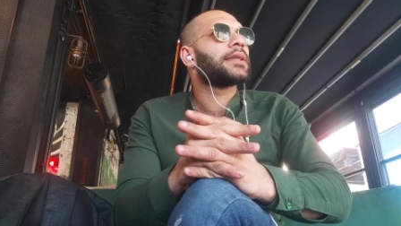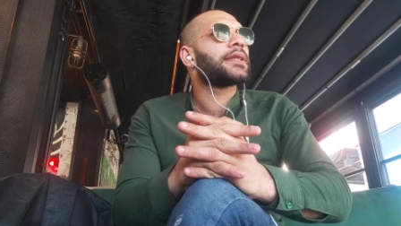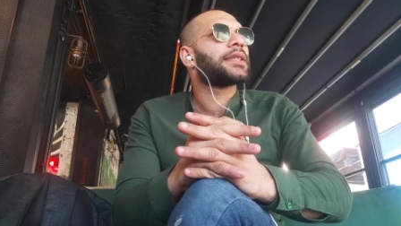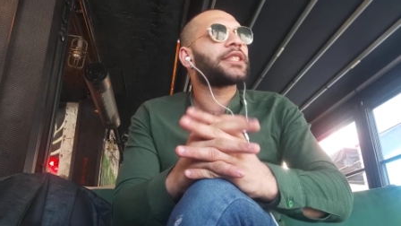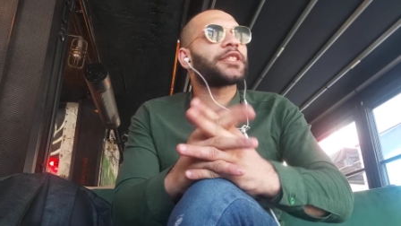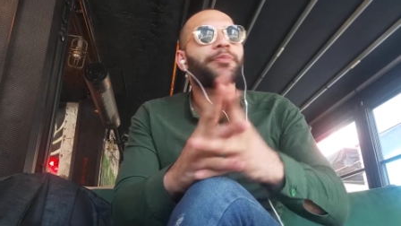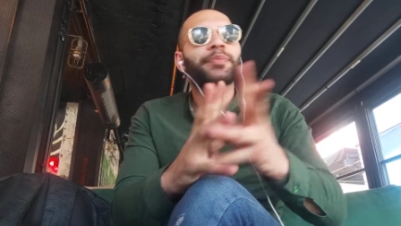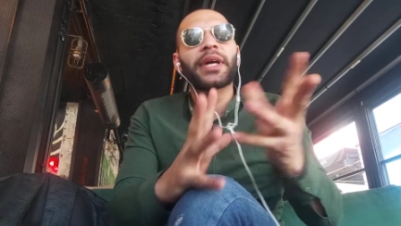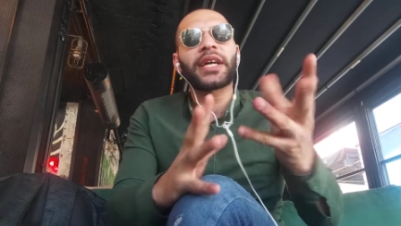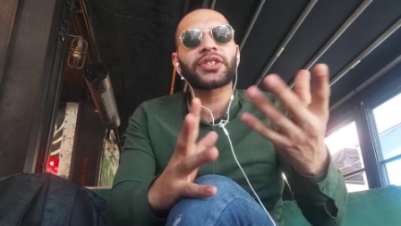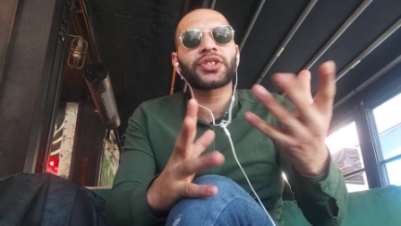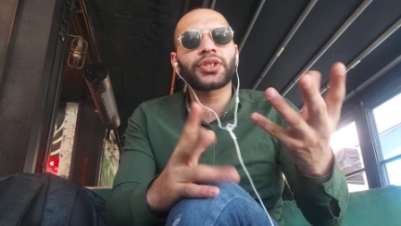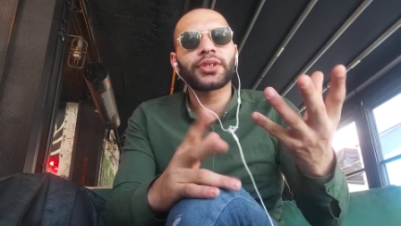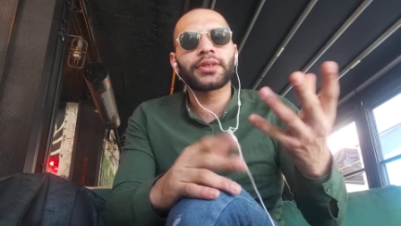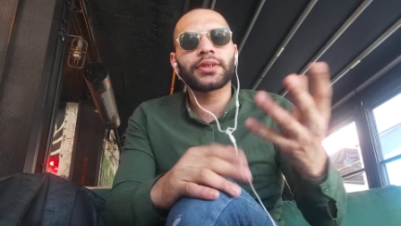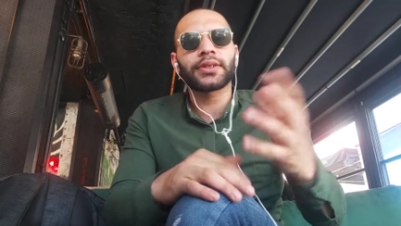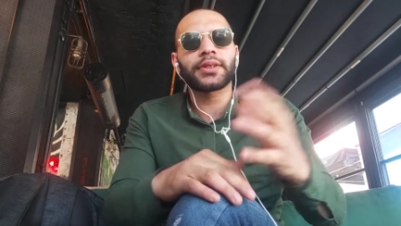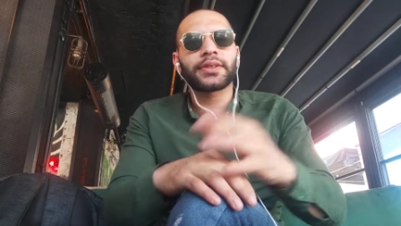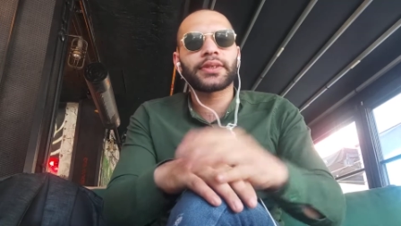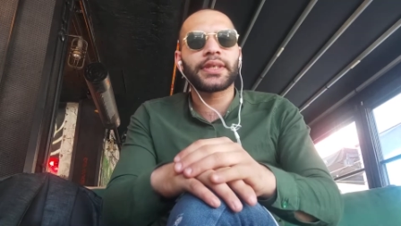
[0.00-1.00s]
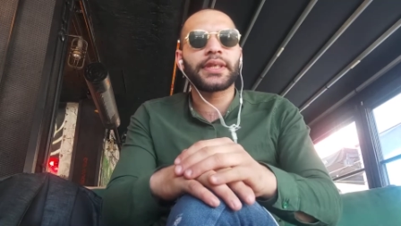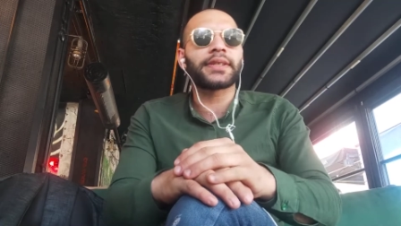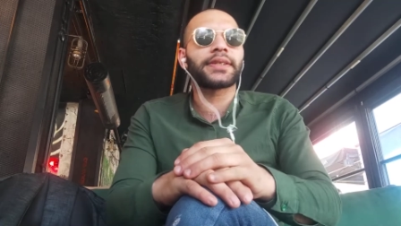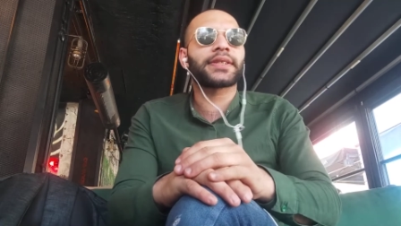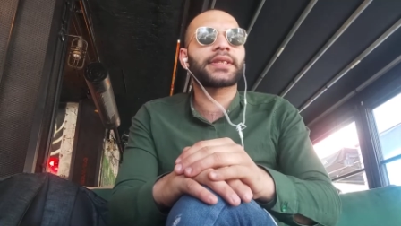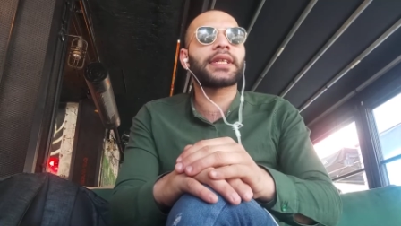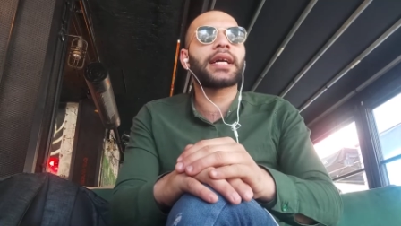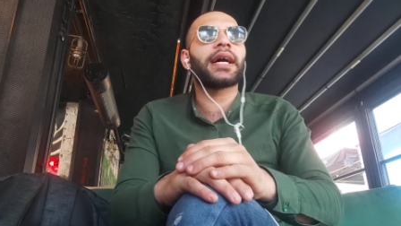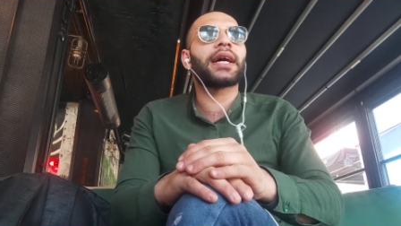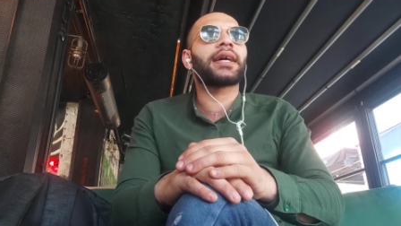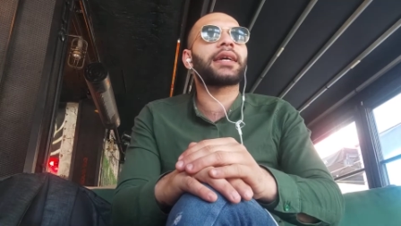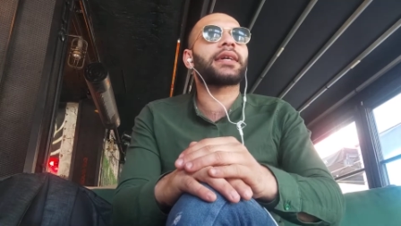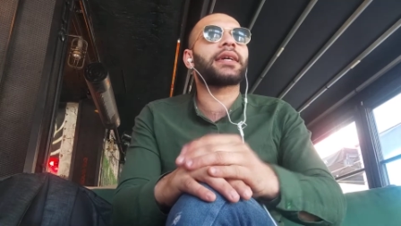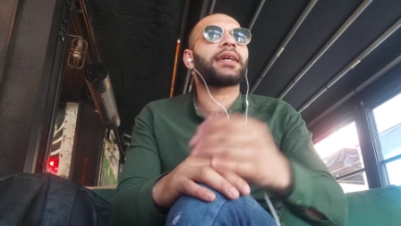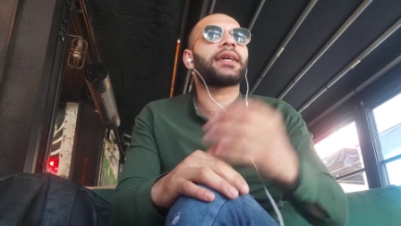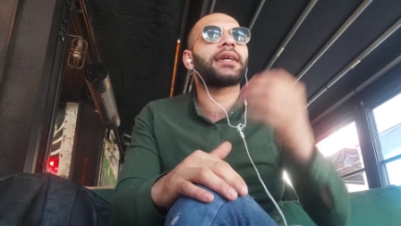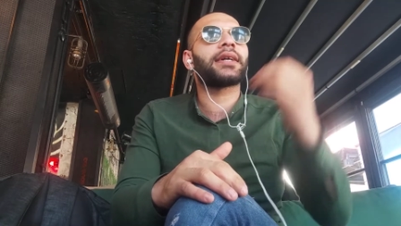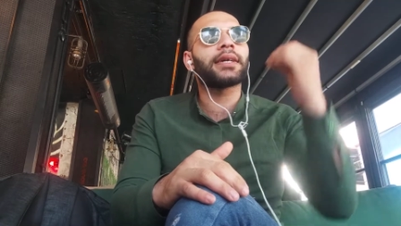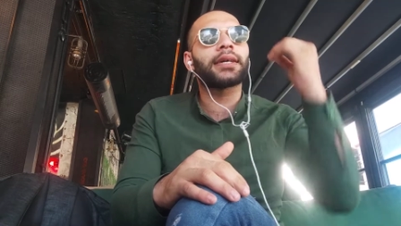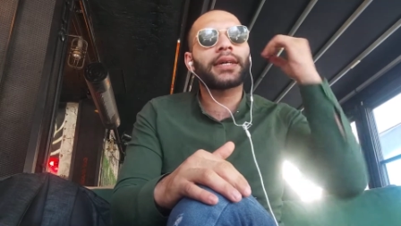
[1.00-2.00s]
special things, like
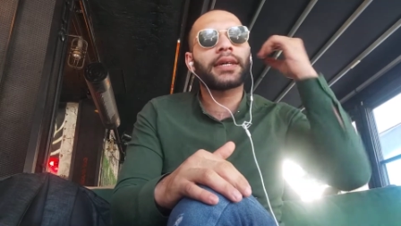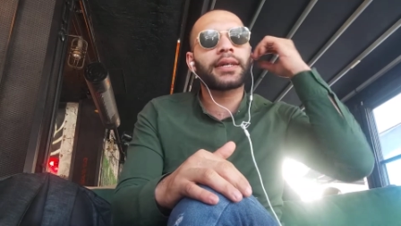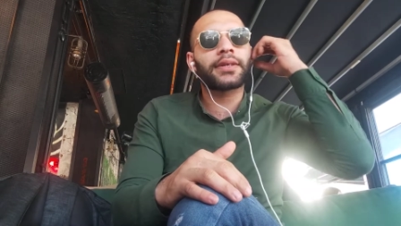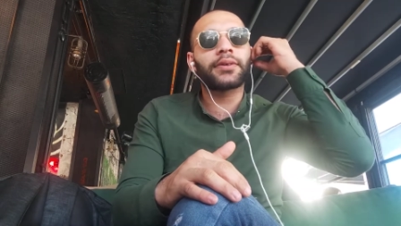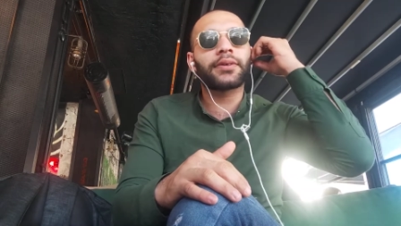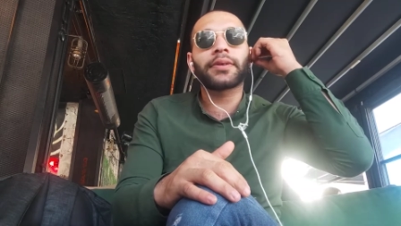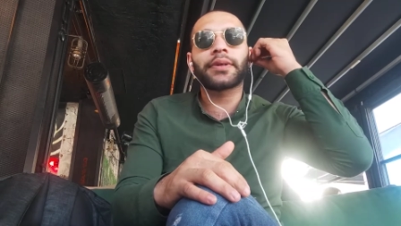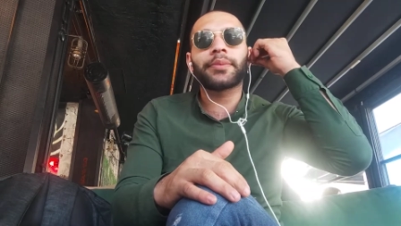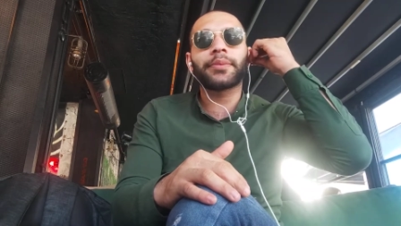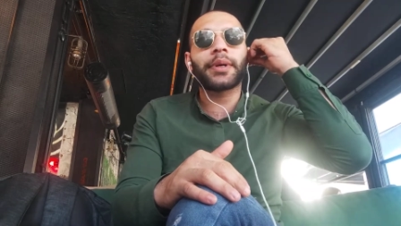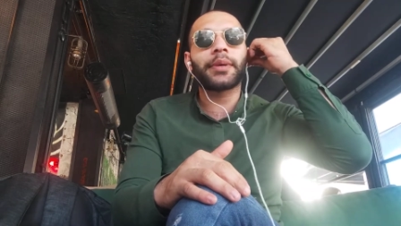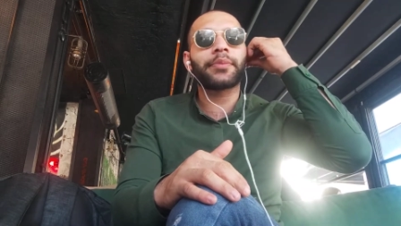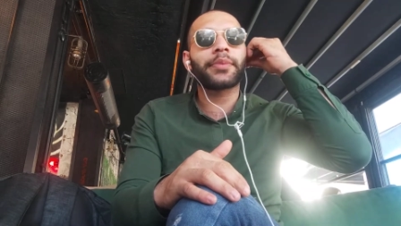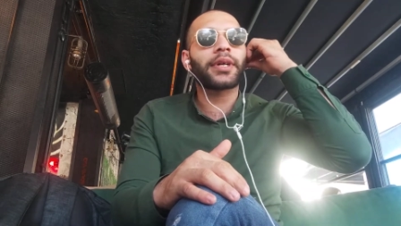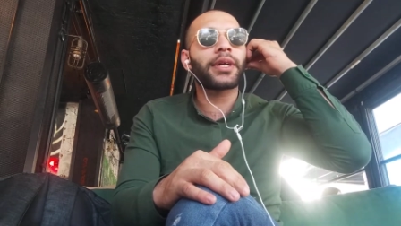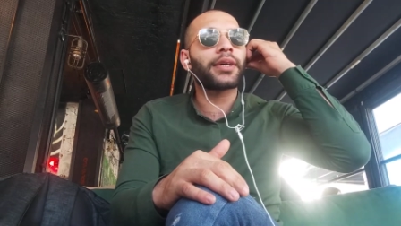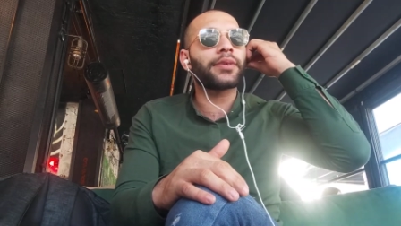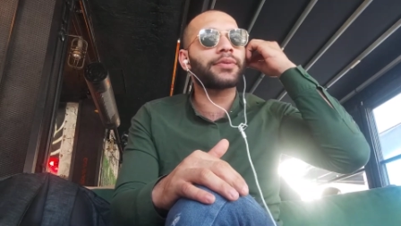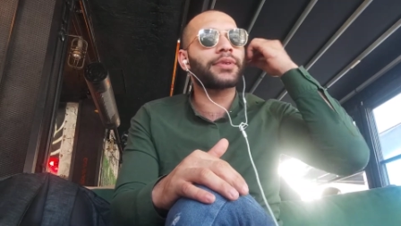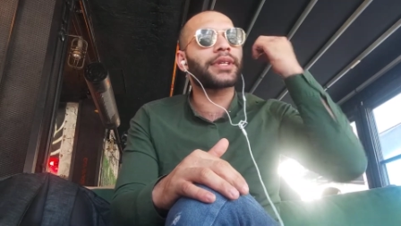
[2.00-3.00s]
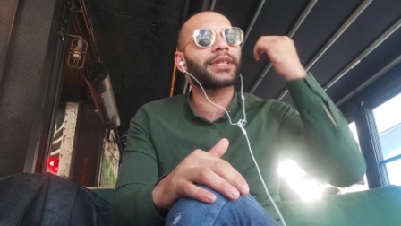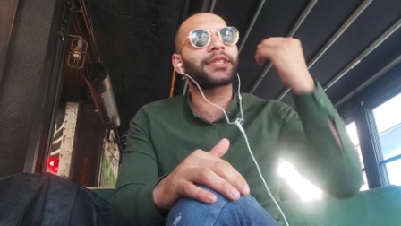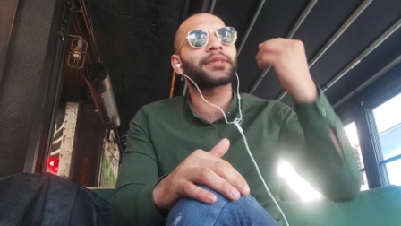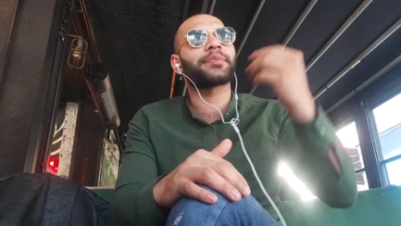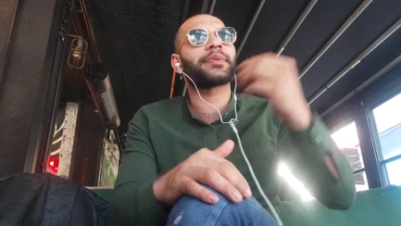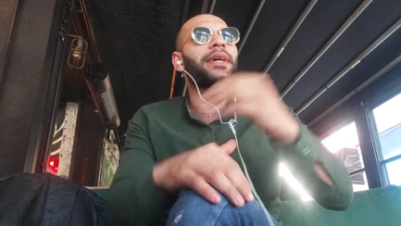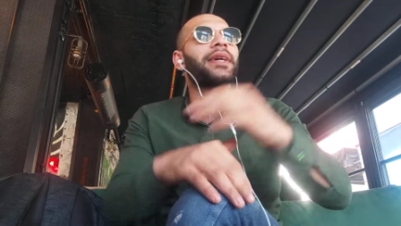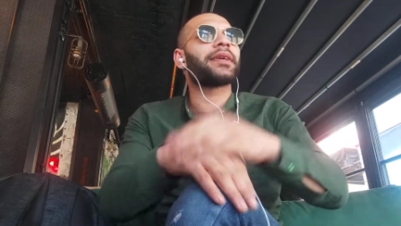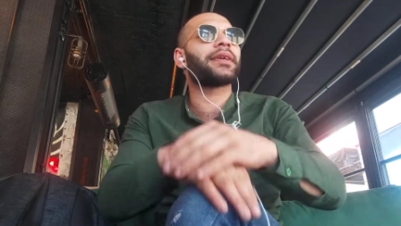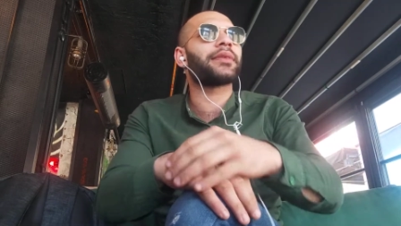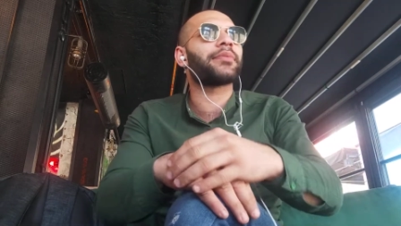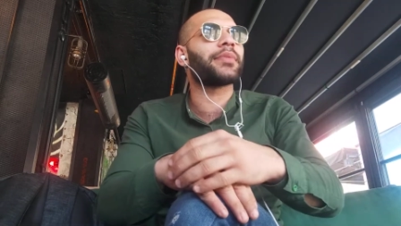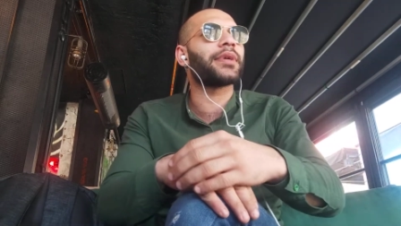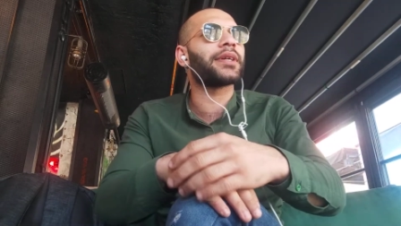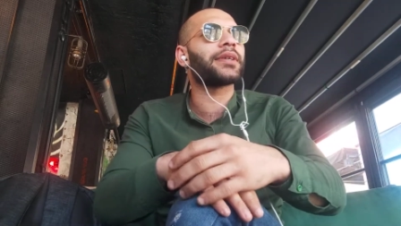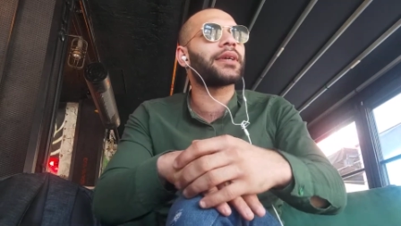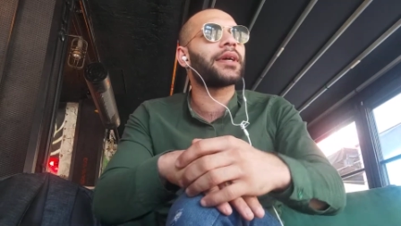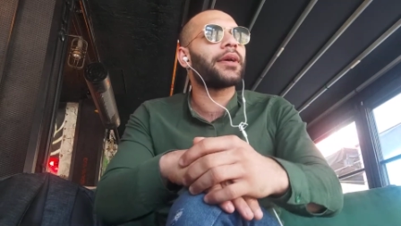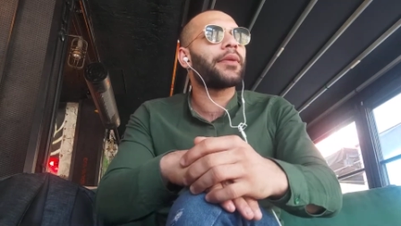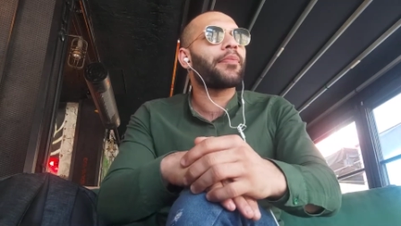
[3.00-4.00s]
I don't remember how to explain it,
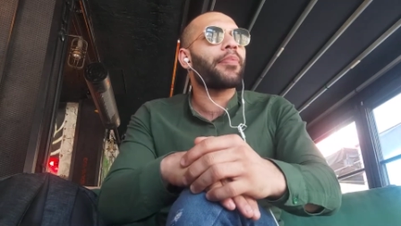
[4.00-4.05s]
but